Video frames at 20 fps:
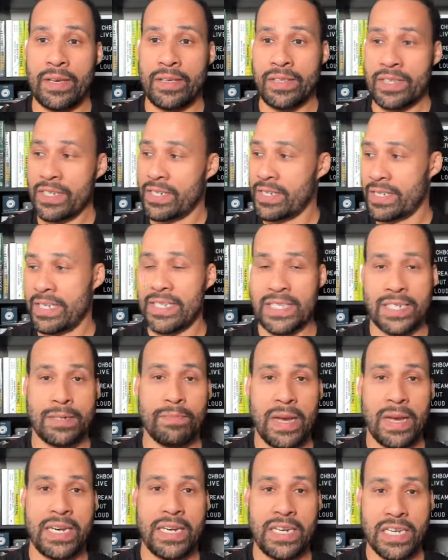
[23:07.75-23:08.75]
This is
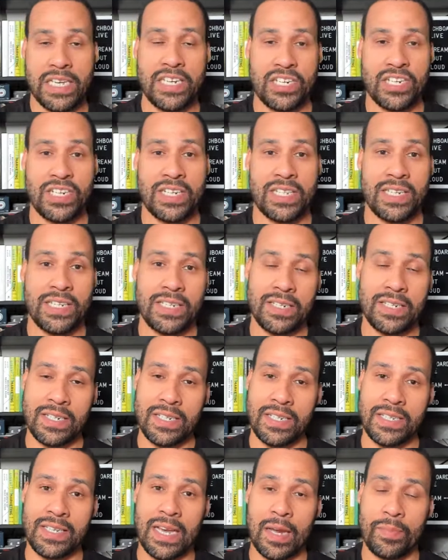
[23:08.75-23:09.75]
my niche. This is
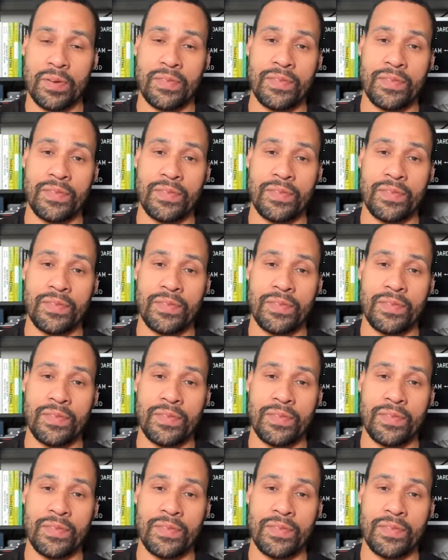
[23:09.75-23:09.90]
the type